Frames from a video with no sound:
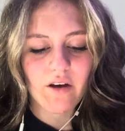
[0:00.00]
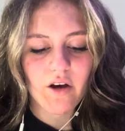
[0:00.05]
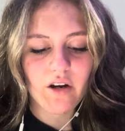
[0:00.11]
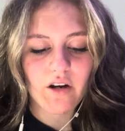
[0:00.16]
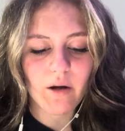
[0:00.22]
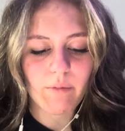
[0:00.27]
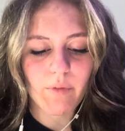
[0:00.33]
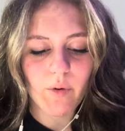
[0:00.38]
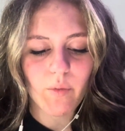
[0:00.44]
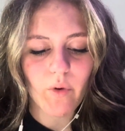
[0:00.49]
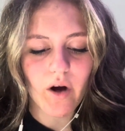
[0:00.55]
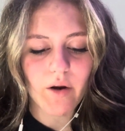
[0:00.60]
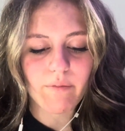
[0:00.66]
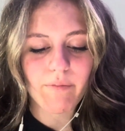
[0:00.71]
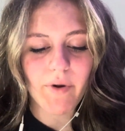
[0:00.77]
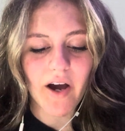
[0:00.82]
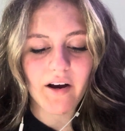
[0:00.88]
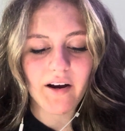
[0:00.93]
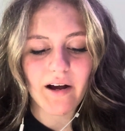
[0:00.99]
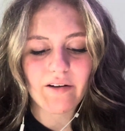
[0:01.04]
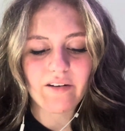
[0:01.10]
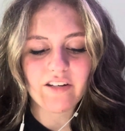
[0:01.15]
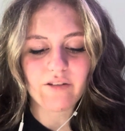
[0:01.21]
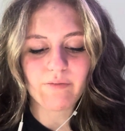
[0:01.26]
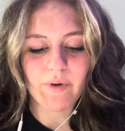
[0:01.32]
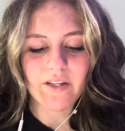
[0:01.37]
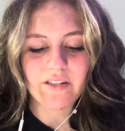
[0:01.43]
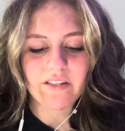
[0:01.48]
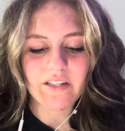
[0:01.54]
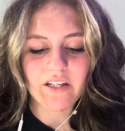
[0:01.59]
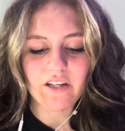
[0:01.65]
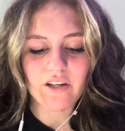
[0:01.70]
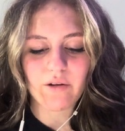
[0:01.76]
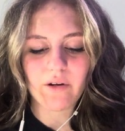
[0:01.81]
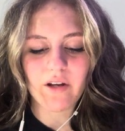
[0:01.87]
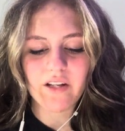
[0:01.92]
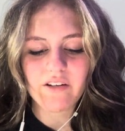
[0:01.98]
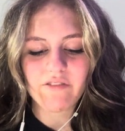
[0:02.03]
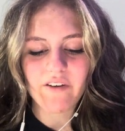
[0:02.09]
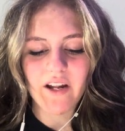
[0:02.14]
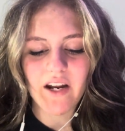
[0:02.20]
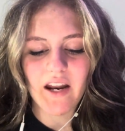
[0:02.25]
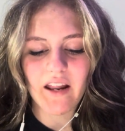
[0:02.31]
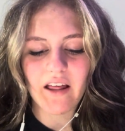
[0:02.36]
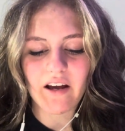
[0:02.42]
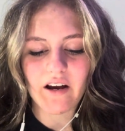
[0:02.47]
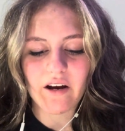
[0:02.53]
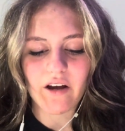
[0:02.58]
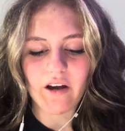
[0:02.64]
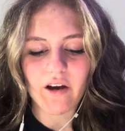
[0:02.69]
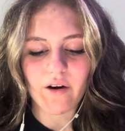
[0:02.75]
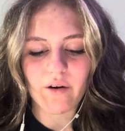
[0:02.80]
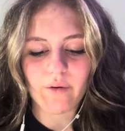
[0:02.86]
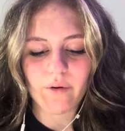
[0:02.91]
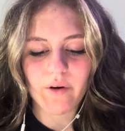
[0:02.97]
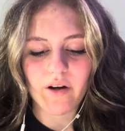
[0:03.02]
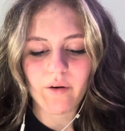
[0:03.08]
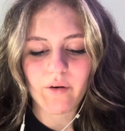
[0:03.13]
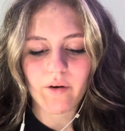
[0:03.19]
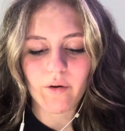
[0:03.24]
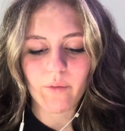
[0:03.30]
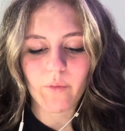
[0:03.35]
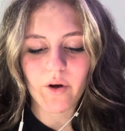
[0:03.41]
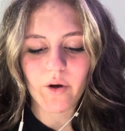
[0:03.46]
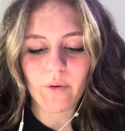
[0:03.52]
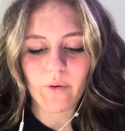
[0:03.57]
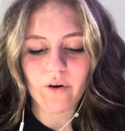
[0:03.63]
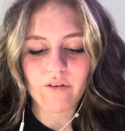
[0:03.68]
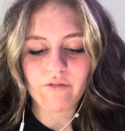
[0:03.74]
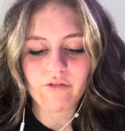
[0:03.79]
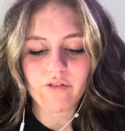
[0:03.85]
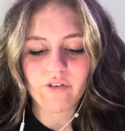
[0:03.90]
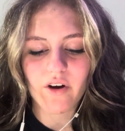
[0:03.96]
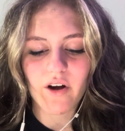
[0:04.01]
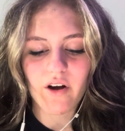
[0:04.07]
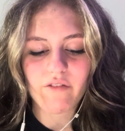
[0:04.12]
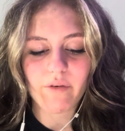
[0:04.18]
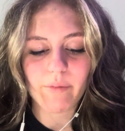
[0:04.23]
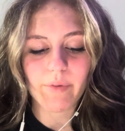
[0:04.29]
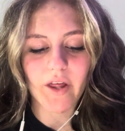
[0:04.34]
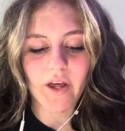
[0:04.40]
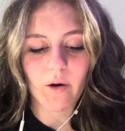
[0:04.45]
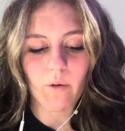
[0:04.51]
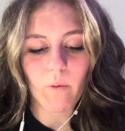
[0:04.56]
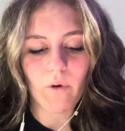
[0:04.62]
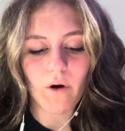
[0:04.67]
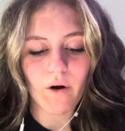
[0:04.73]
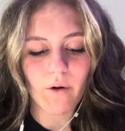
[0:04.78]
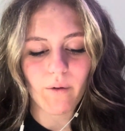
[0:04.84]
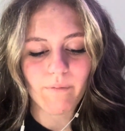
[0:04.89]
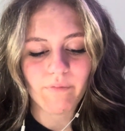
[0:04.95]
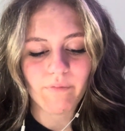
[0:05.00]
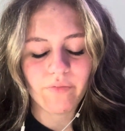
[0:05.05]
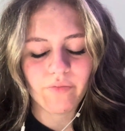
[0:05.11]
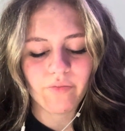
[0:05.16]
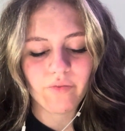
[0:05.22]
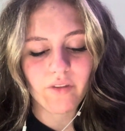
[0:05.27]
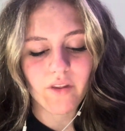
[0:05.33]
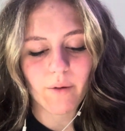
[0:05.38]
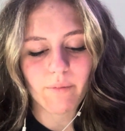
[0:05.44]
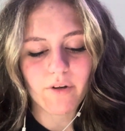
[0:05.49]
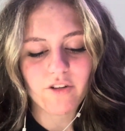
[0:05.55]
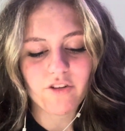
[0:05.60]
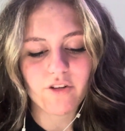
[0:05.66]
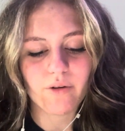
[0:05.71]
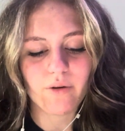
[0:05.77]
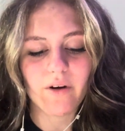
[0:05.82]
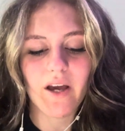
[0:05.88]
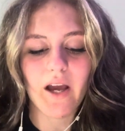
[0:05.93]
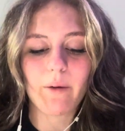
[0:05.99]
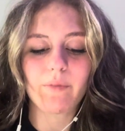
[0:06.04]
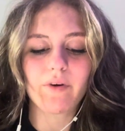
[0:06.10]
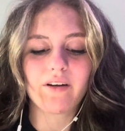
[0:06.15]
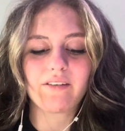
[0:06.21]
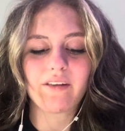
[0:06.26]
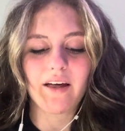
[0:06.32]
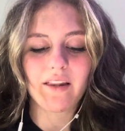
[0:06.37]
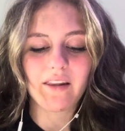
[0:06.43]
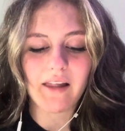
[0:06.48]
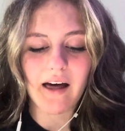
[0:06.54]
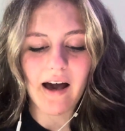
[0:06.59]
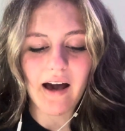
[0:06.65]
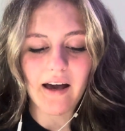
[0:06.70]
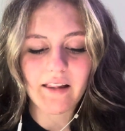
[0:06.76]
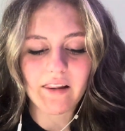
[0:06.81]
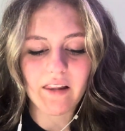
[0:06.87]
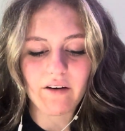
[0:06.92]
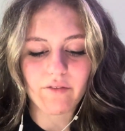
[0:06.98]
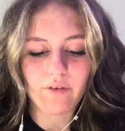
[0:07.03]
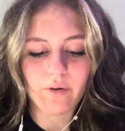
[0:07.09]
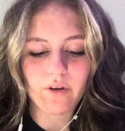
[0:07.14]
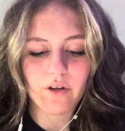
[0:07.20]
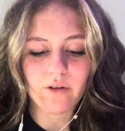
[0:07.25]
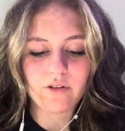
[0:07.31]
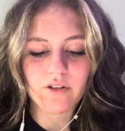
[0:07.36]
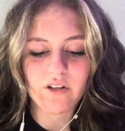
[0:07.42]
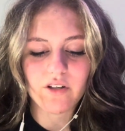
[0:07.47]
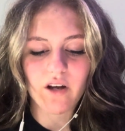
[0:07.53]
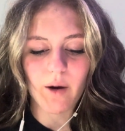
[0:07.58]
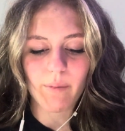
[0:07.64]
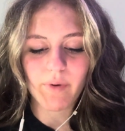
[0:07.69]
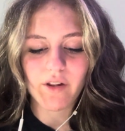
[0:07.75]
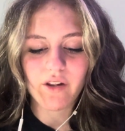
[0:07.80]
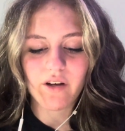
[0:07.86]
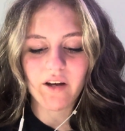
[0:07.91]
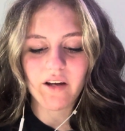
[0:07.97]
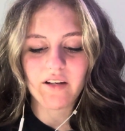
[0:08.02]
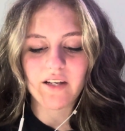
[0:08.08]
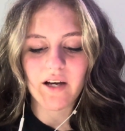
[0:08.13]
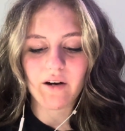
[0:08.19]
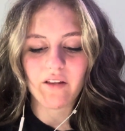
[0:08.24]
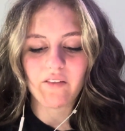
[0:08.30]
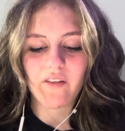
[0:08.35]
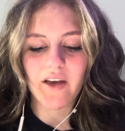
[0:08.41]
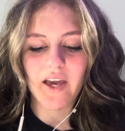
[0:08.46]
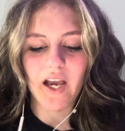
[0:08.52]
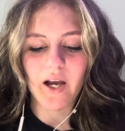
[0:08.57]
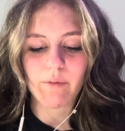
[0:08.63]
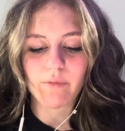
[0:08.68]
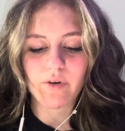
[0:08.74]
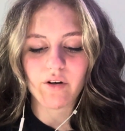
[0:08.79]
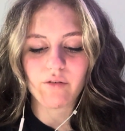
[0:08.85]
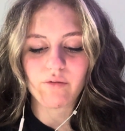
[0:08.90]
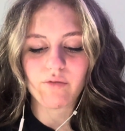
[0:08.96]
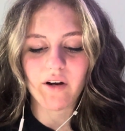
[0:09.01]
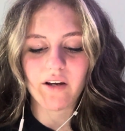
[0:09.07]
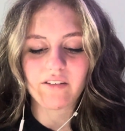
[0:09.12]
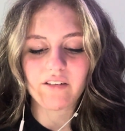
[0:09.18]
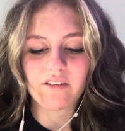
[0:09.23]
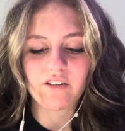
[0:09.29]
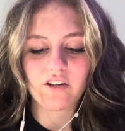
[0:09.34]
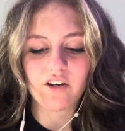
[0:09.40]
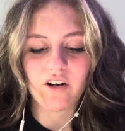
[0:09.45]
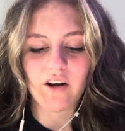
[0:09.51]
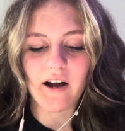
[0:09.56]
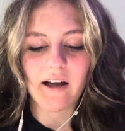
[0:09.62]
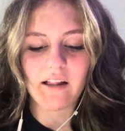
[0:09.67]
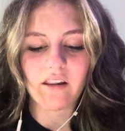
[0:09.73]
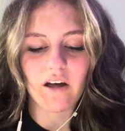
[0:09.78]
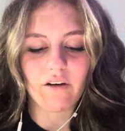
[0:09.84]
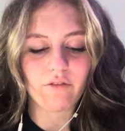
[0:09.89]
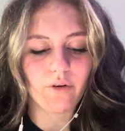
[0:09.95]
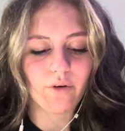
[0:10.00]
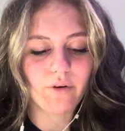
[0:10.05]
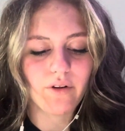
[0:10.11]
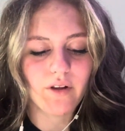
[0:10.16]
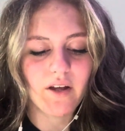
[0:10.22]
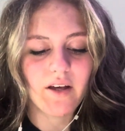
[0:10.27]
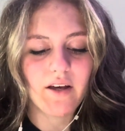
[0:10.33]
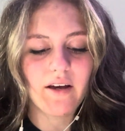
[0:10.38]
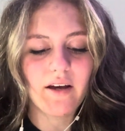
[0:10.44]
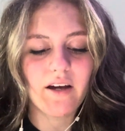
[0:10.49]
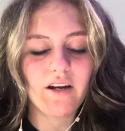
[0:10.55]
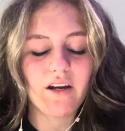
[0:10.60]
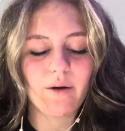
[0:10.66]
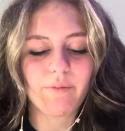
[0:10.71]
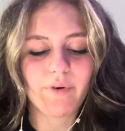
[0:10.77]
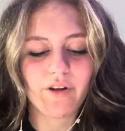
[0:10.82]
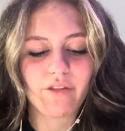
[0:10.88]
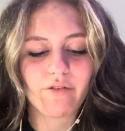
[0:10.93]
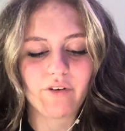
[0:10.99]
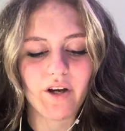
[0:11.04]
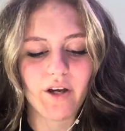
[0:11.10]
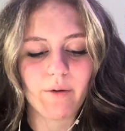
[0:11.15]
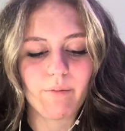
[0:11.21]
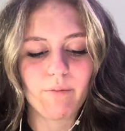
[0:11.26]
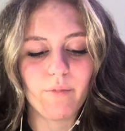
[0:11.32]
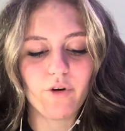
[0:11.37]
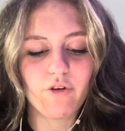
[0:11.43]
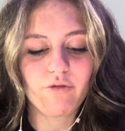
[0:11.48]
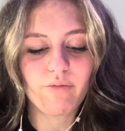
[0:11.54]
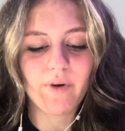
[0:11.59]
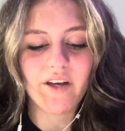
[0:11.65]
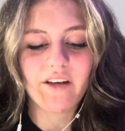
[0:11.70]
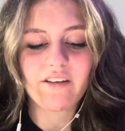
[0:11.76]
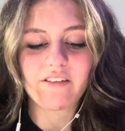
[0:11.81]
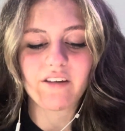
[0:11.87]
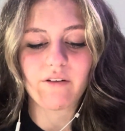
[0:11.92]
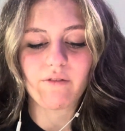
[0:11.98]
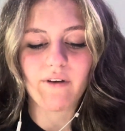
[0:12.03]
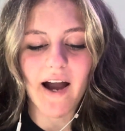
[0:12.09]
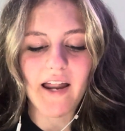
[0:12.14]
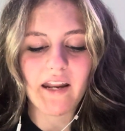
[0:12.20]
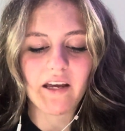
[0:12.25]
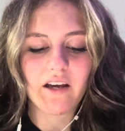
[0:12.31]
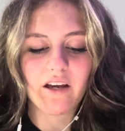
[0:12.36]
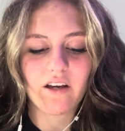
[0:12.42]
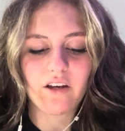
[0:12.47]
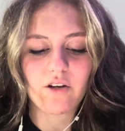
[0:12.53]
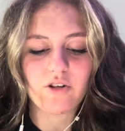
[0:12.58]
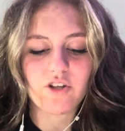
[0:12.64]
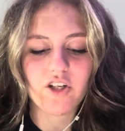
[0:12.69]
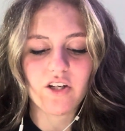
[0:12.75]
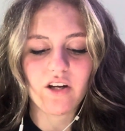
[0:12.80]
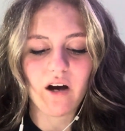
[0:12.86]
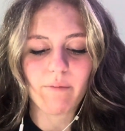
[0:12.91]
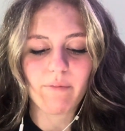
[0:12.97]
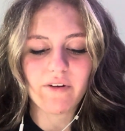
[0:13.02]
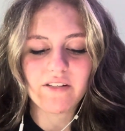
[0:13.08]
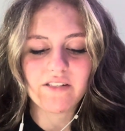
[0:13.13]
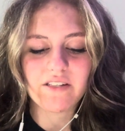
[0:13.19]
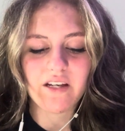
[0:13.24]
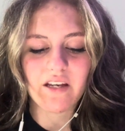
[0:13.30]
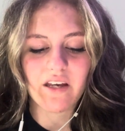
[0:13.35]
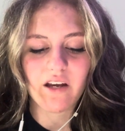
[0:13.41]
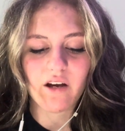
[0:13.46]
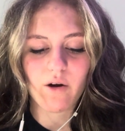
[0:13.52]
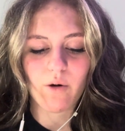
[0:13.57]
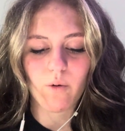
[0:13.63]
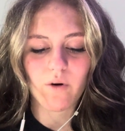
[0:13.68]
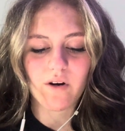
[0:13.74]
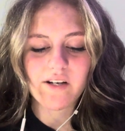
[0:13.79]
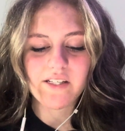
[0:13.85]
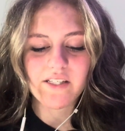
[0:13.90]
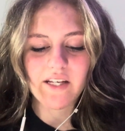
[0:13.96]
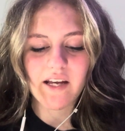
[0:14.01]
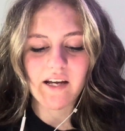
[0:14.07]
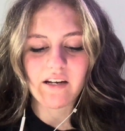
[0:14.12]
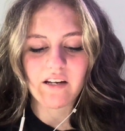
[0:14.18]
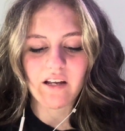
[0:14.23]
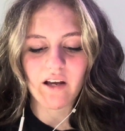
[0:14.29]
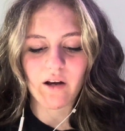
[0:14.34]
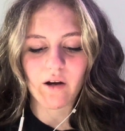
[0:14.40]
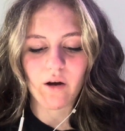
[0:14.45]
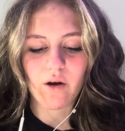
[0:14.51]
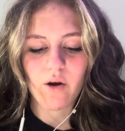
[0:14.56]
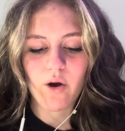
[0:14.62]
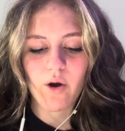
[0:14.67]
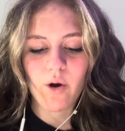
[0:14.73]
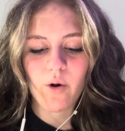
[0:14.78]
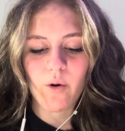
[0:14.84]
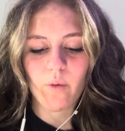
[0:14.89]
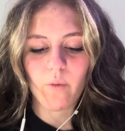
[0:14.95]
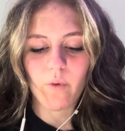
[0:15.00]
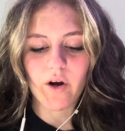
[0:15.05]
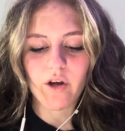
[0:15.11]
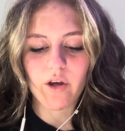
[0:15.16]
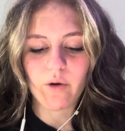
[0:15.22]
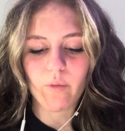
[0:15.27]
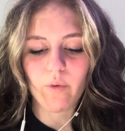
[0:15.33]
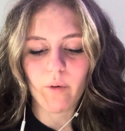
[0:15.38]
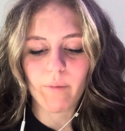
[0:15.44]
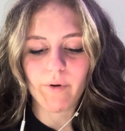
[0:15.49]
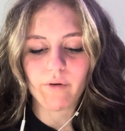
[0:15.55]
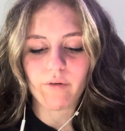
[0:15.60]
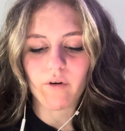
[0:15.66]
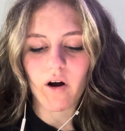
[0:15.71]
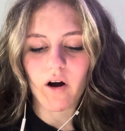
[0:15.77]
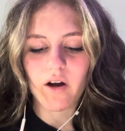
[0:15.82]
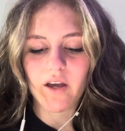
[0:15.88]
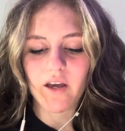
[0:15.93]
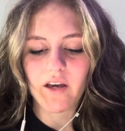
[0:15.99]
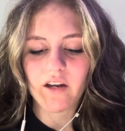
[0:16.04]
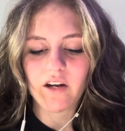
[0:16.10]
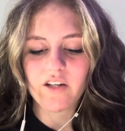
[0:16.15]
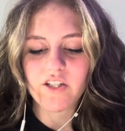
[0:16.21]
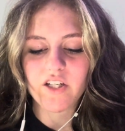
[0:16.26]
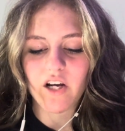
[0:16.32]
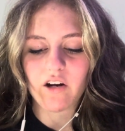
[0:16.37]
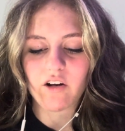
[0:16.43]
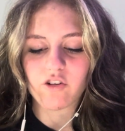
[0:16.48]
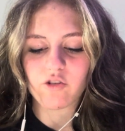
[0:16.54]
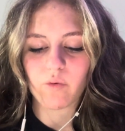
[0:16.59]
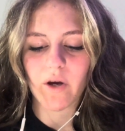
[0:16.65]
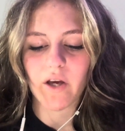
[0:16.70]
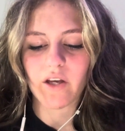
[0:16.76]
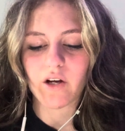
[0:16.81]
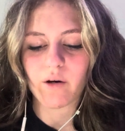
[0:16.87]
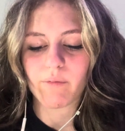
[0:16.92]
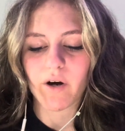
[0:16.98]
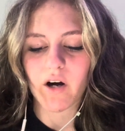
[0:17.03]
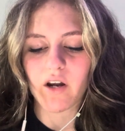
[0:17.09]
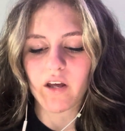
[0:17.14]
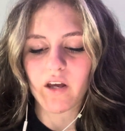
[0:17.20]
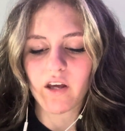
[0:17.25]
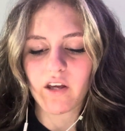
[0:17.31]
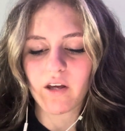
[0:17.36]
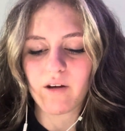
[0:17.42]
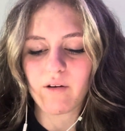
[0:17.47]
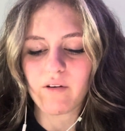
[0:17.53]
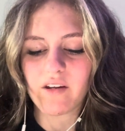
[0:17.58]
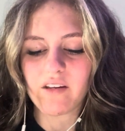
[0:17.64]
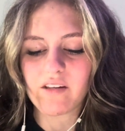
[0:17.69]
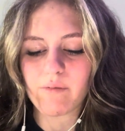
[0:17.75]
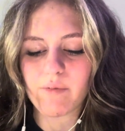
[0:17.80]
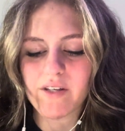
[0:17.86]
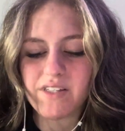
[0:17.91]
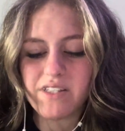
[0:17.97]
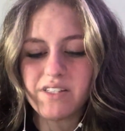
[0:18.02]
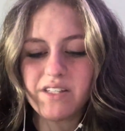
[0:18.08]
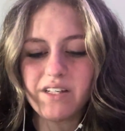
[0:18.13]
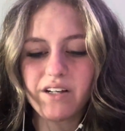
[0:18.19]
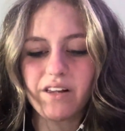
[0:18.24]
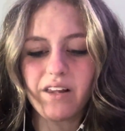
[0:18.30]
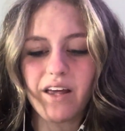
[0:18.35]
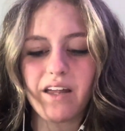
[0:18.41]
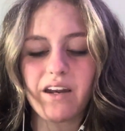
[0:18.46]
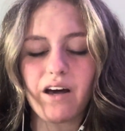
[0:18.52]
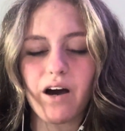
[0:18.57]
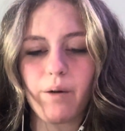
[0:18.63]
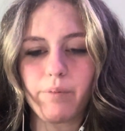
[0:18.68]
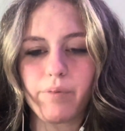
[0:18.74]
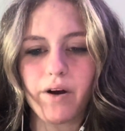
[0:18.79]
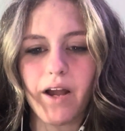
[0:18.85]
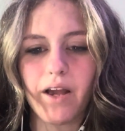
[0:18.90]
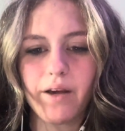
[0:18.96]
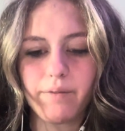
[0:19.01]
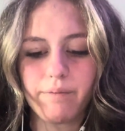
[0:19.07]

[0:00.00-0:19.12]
Number 1, background is busy. You need to find an area where you are in front of a blank wall. Number 2, camera is at eye level. You should not be looking down at the camera. Raise it to your eye level. Number 3, movement is erratic. You should not be sitting or standing where you will be rocking in a chair swaying your body. You need to be still and upright.